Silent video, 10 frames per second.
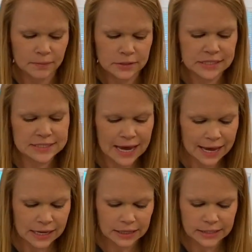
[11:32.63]

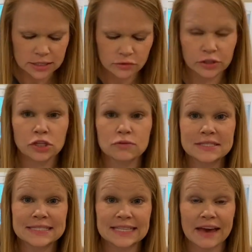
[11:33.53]
Today, let's only use
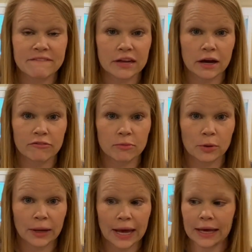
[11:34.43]
7 of them,
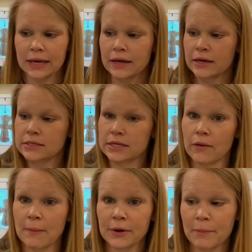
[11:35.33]
okay? So
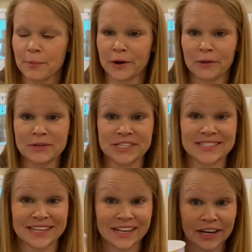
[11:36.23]
I'm gonna put them
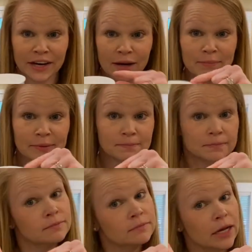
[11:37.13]
just in a cup,
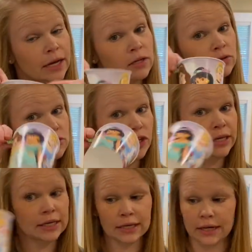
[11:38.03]
like a little
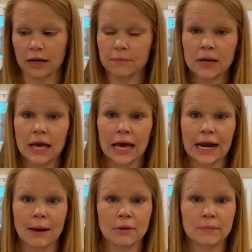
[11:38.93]
drinking cup, and
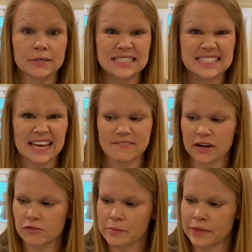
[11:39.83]
I'm gonna put 7
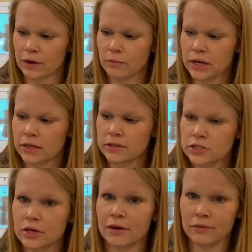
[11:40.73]
of them in there. 1,
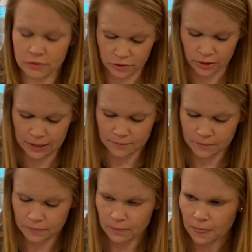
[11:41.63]
2, 3,
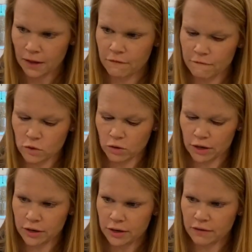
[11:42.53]

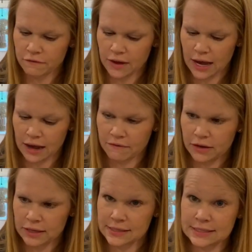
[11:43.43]
4, 5,
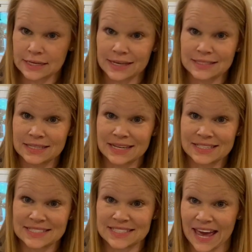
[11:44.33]
6,
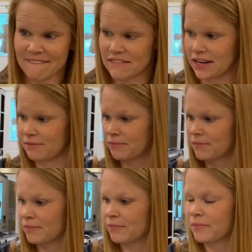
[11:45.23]
7.
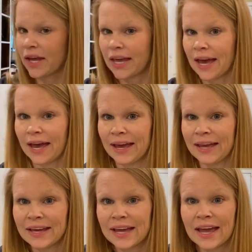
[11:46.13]

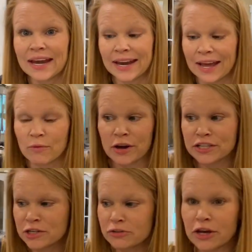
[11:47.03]
Okay, now
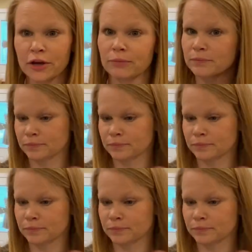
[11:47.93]
what you do